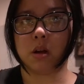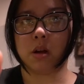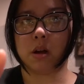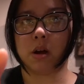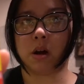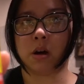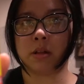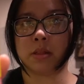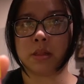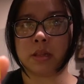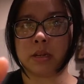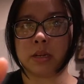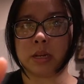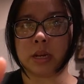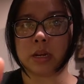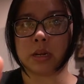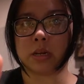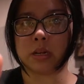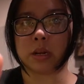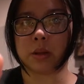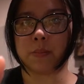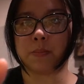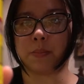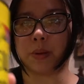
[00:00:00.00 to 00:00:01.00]
on the
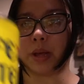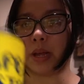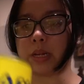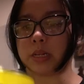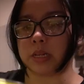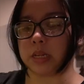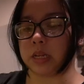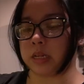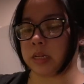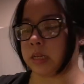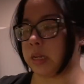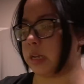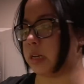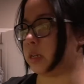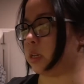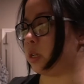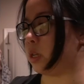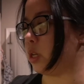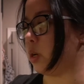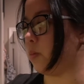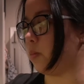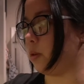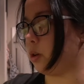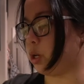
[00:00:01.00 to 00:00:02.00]
day-to-day -day basis. It's
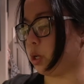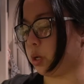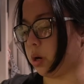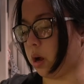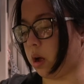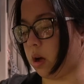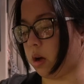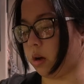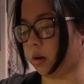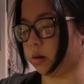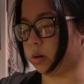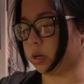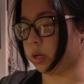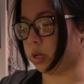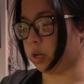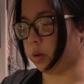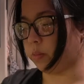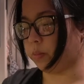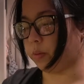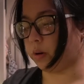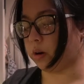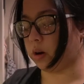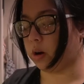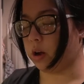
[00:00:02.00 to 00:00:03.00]
super strong,
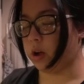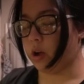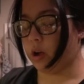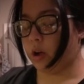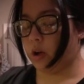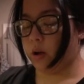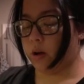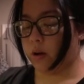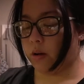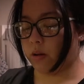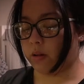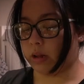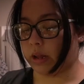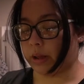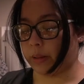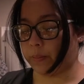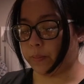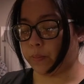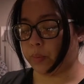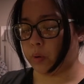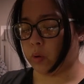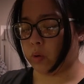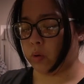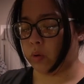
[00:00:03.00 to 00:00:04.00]
super like
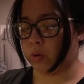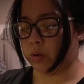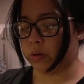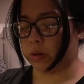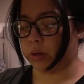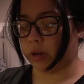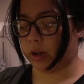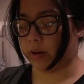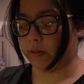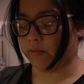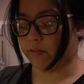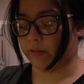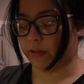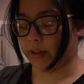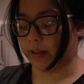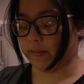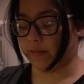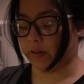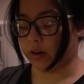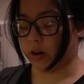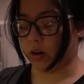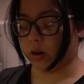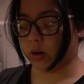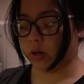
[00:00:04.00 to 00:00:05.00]
bold in
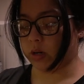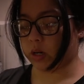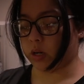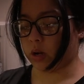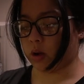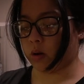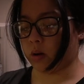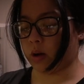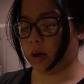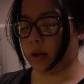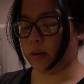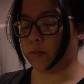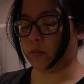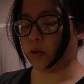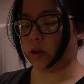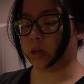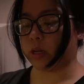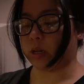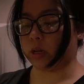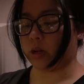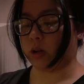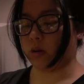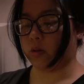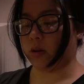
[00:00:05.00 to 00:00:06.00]
flavor, so I'm going
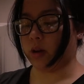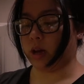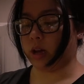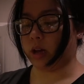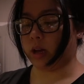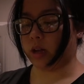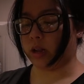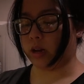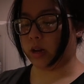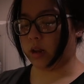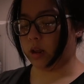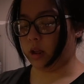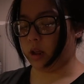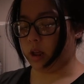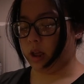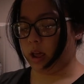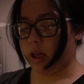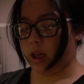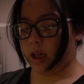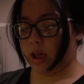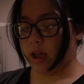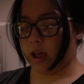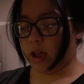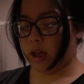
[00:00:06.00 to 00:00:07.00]
to go ahead
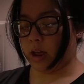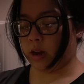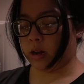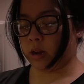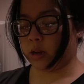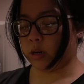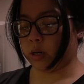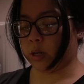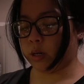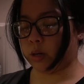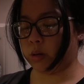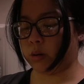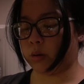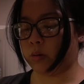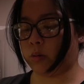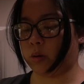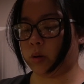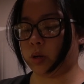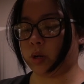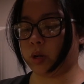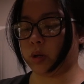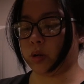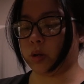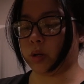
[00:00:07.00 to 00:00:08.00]
and do
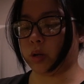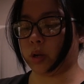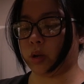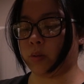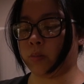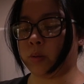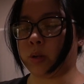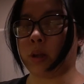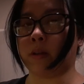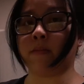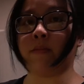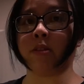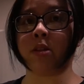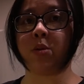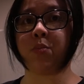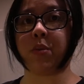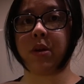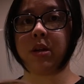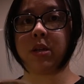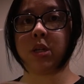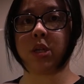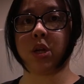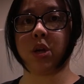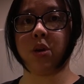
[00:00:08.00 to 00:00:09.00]
two scoops of
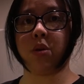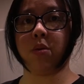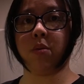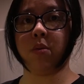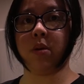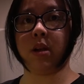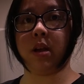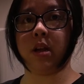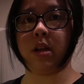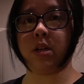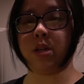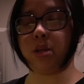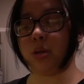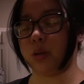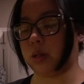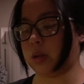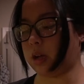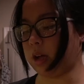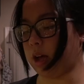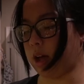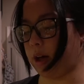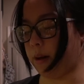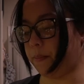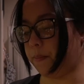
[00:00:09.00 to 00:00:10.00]
espresso into the
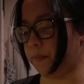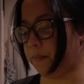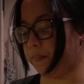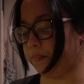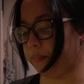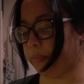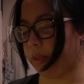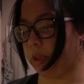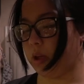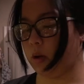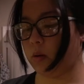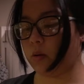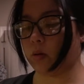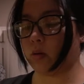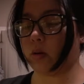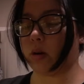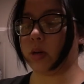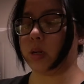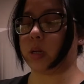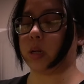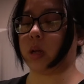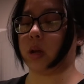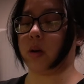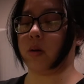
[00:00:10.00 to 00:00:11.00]
cup. I'm going
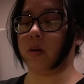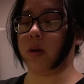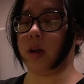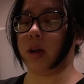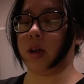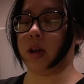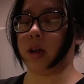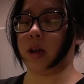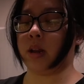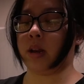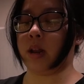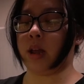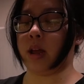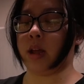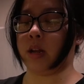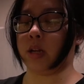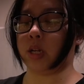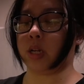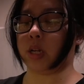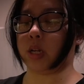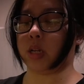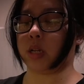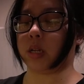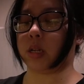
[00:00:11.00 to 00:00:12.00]
to go ahead and
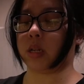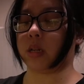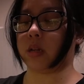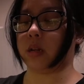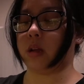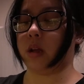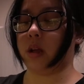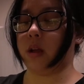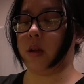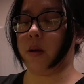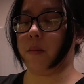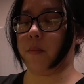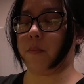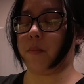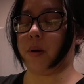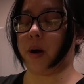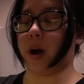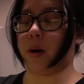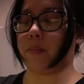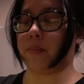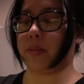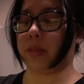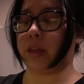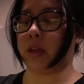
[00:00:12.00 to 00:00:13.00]
just
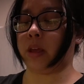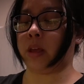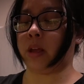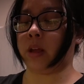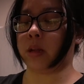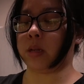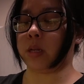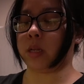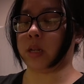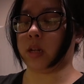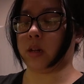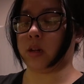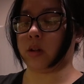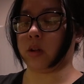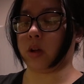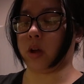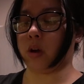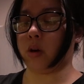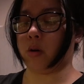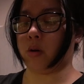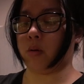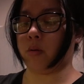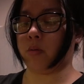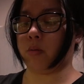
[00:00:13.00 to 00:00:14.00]
pop the
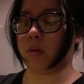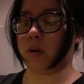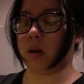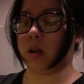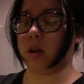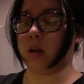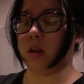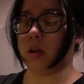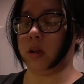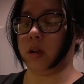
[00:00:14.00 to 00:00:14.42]
silicone